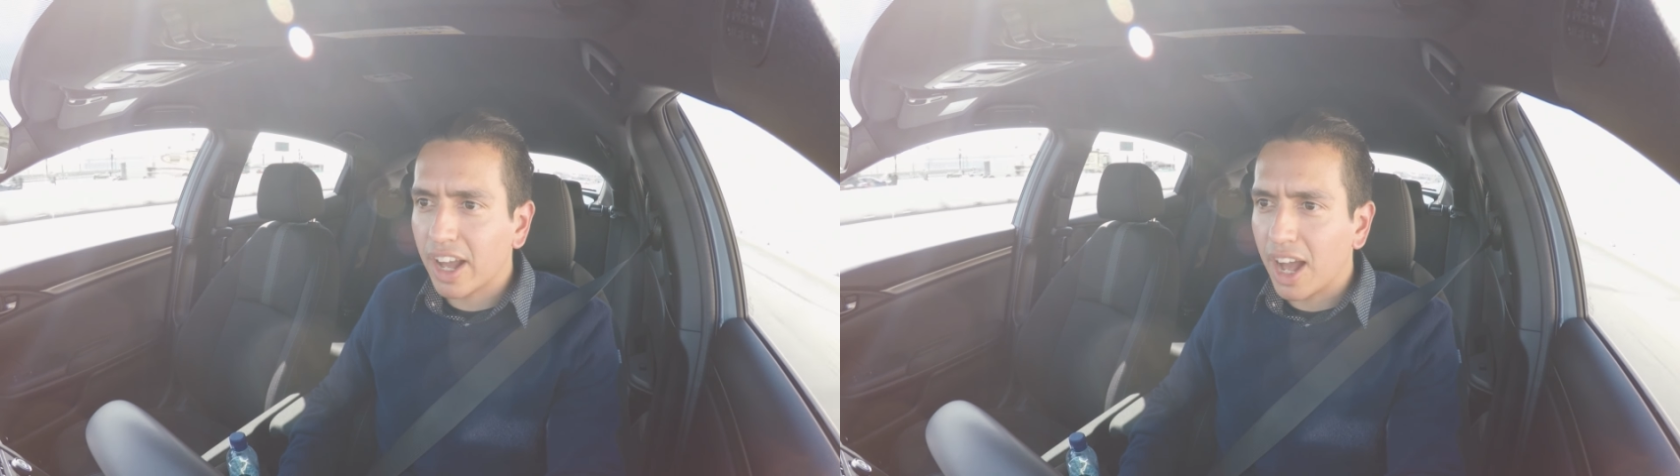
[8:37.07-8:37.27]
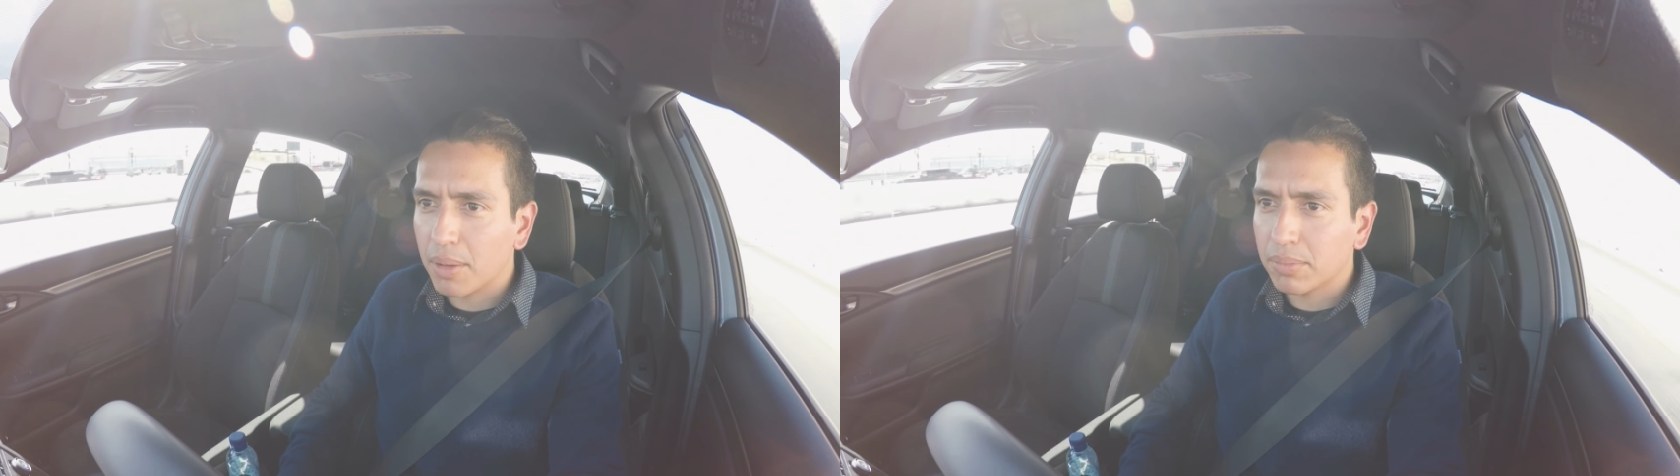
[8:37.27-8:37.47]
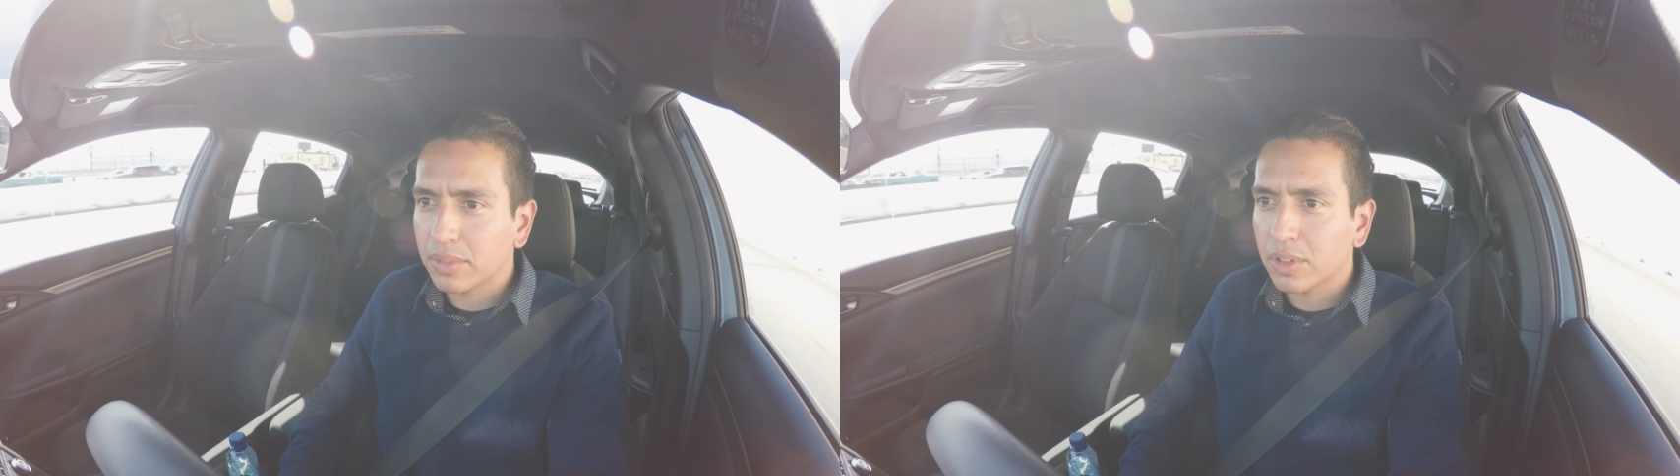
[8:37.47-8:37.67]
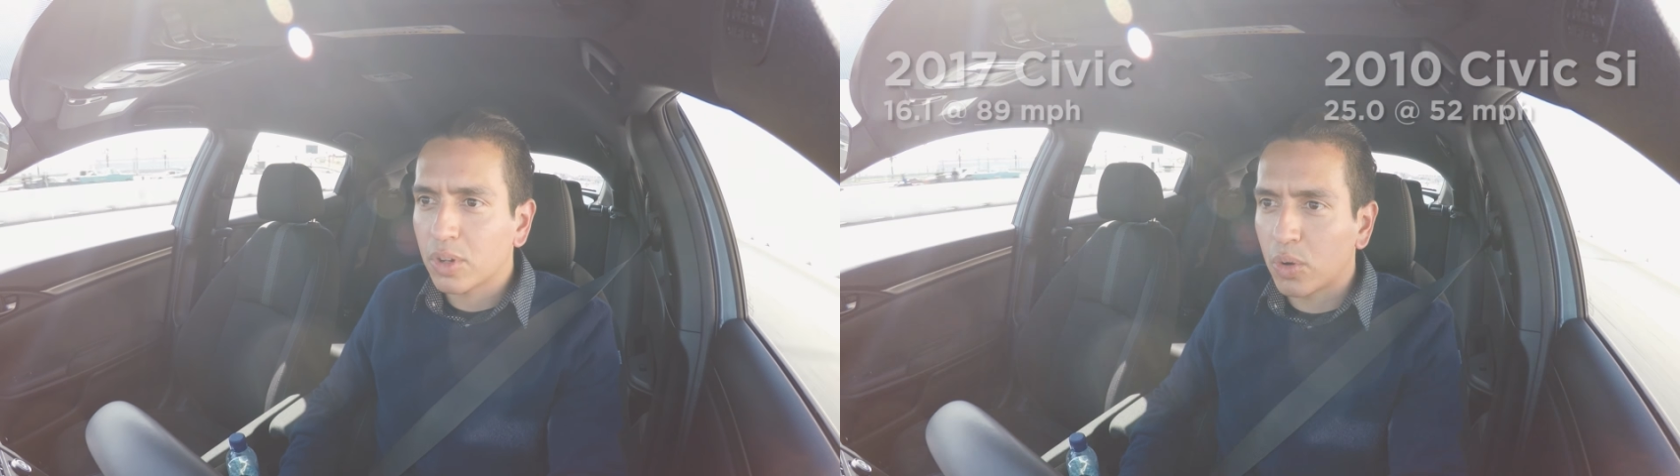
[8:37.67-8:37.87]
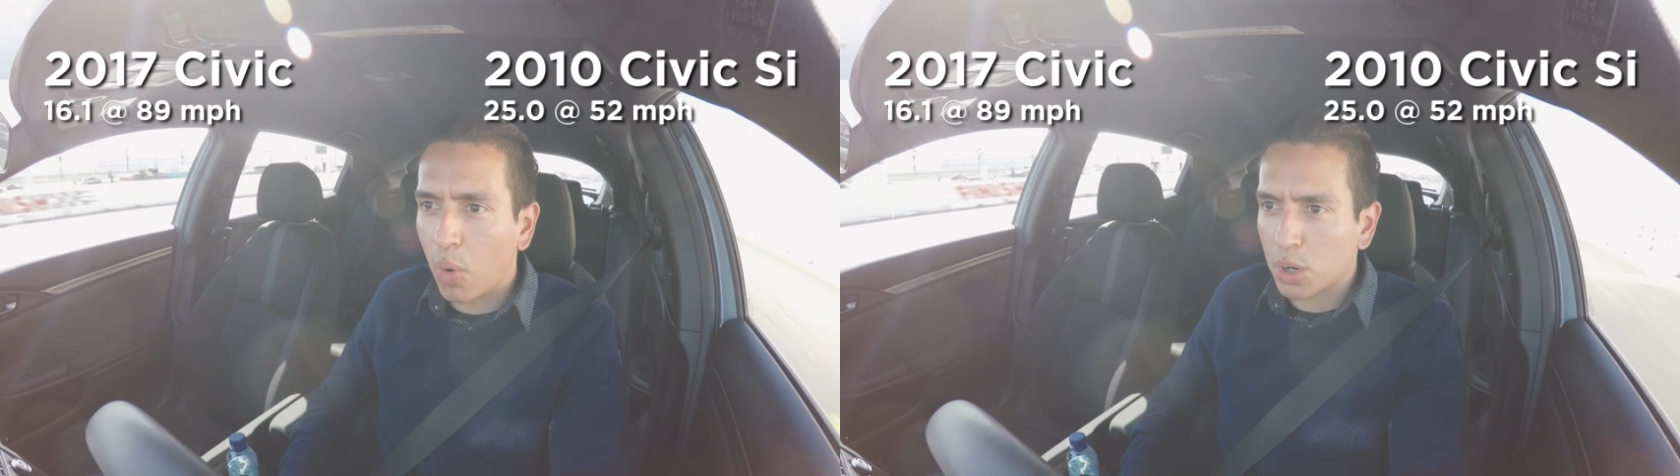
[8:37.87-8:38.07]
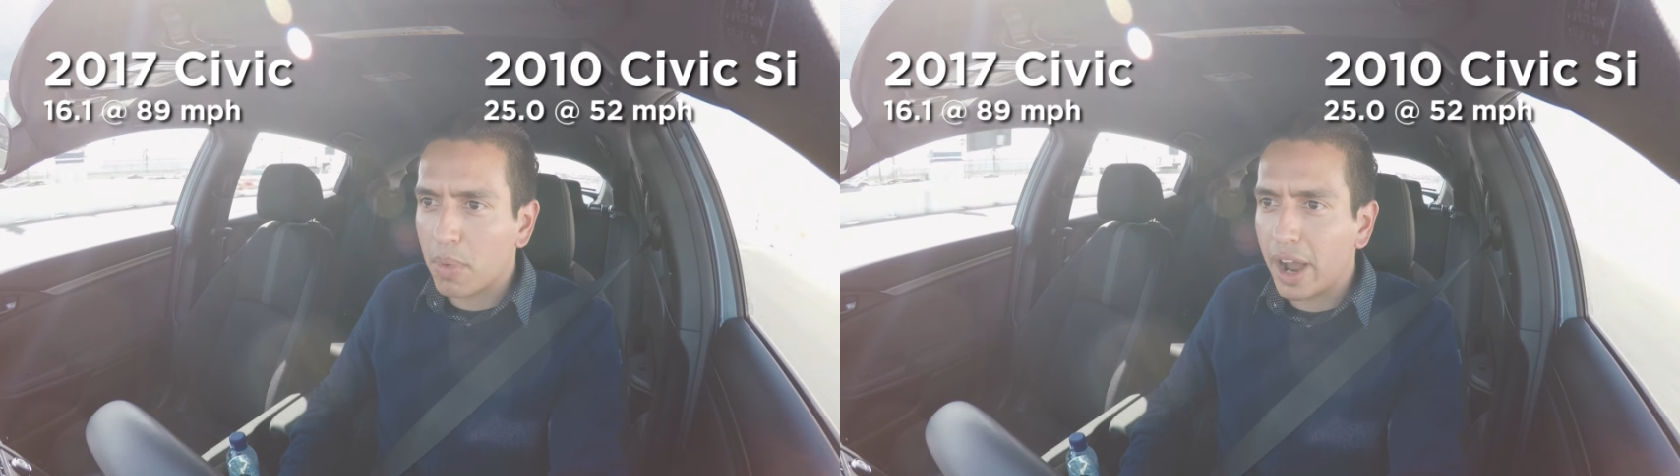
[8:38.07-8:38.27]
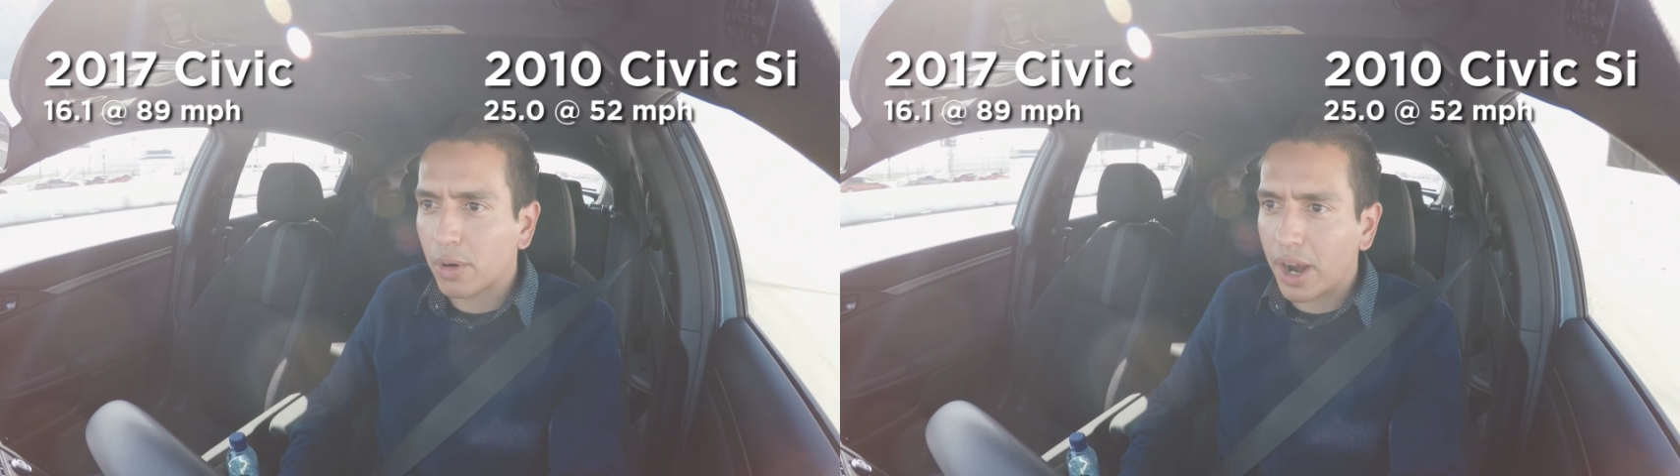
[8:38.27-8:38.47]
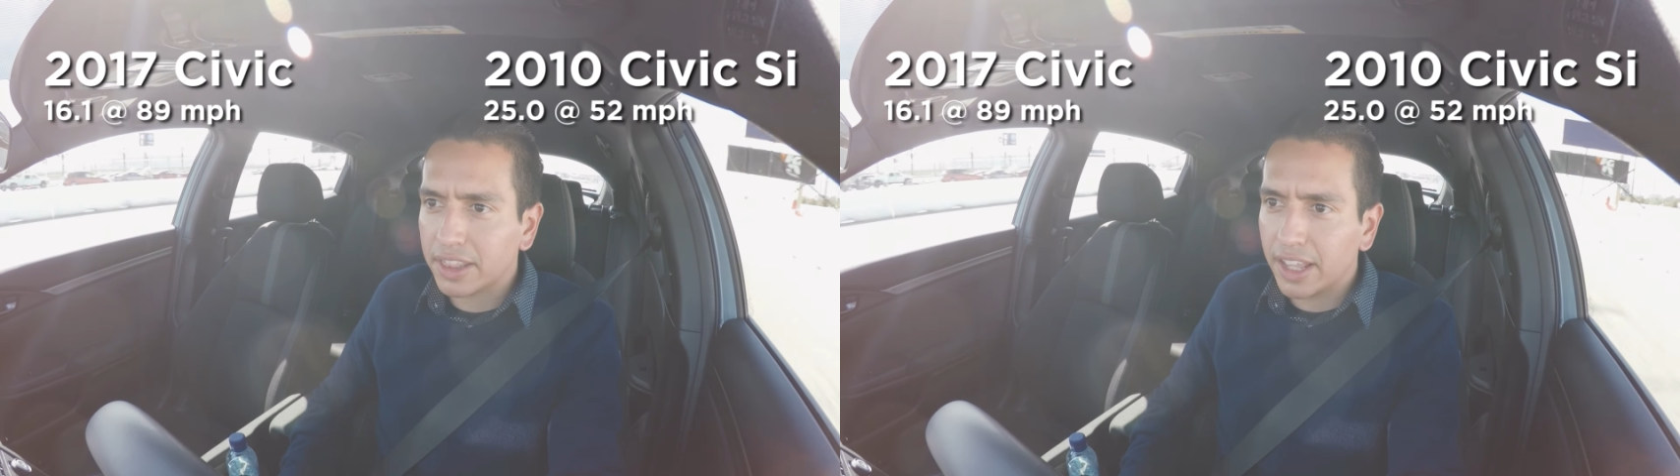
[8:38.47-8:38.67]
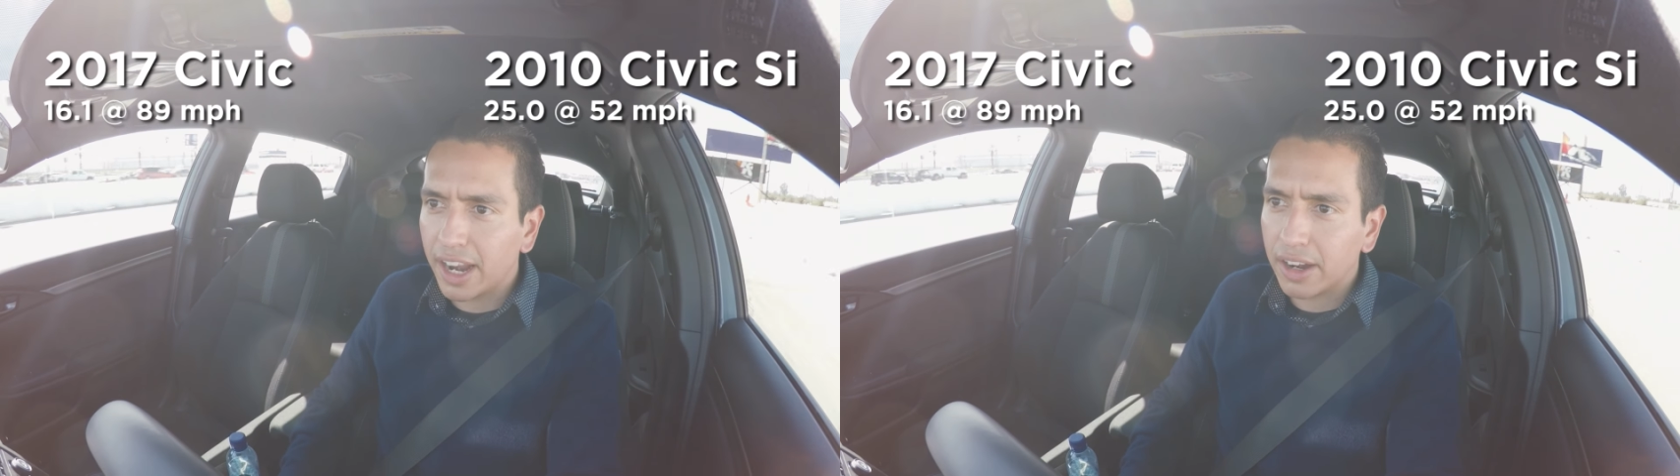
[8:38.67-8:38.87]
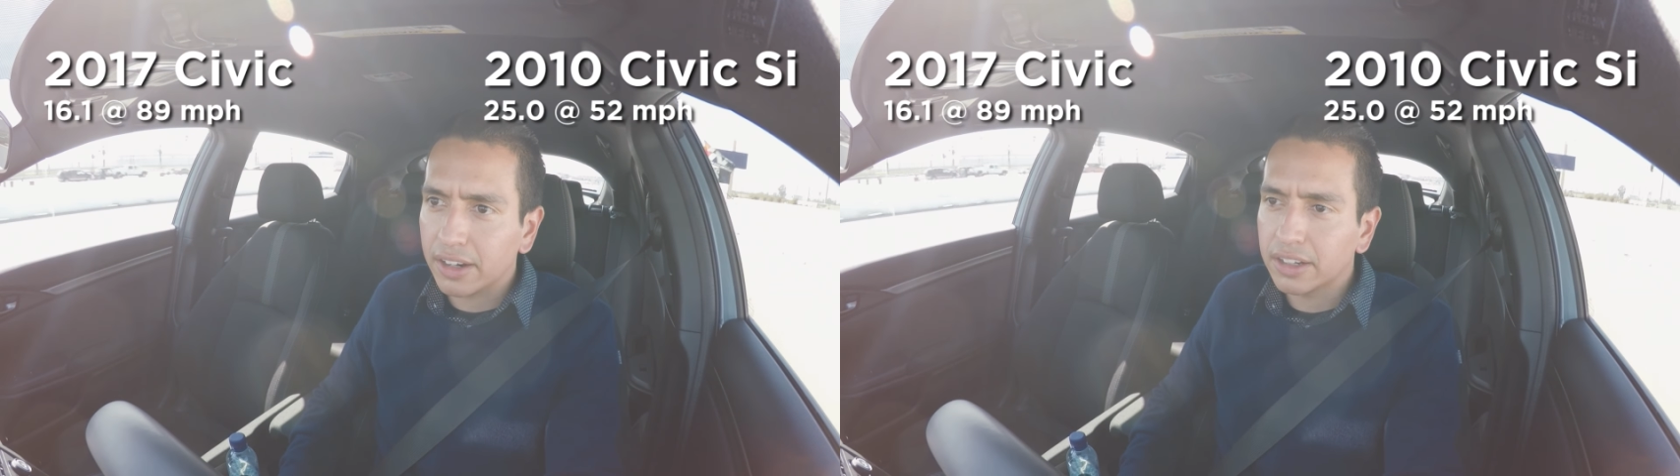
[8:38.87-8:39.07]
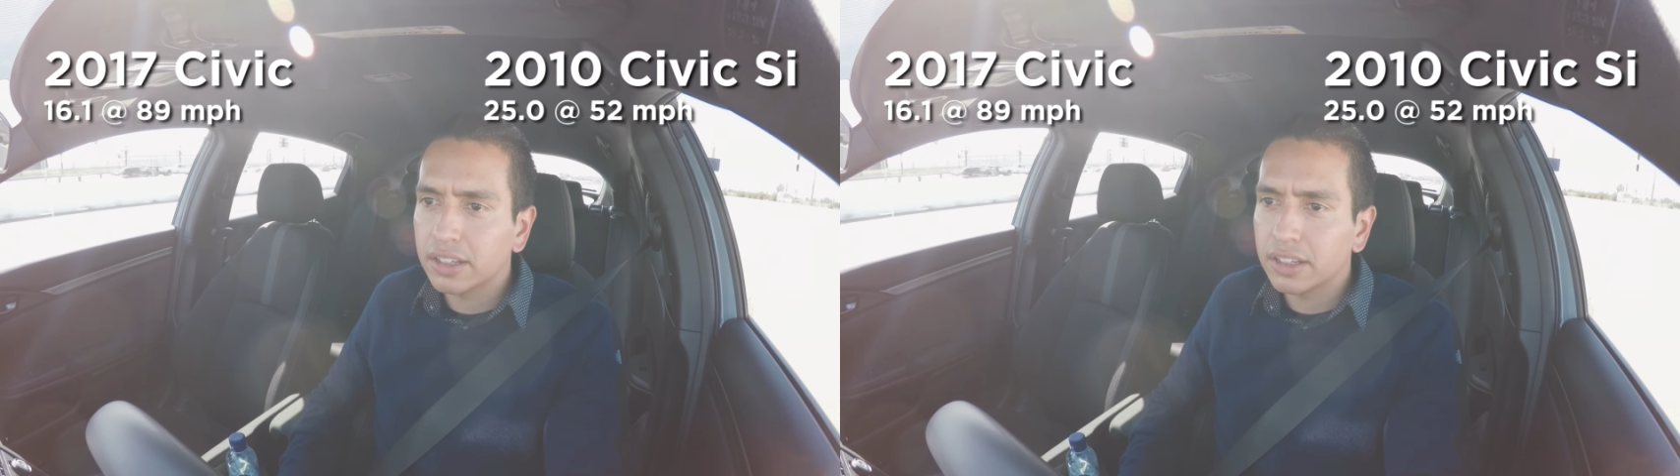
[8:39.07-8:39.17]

come, quarter mile right there.